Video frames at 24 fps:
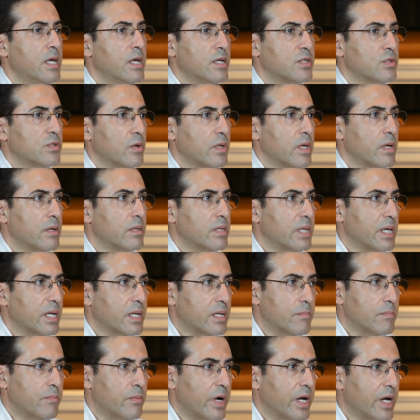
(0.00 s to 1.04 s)
So they
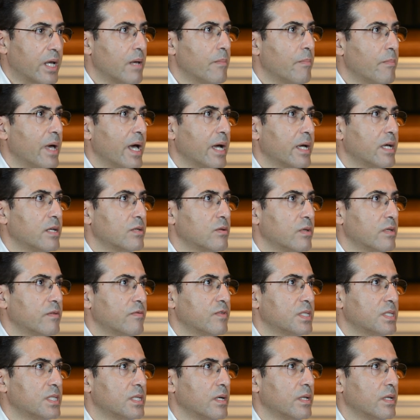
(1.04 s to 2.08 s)
could bring it back into the
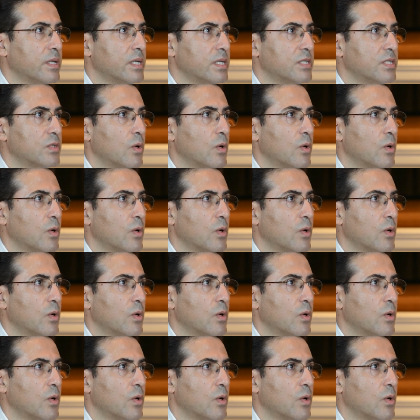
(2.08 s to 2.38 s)
facility.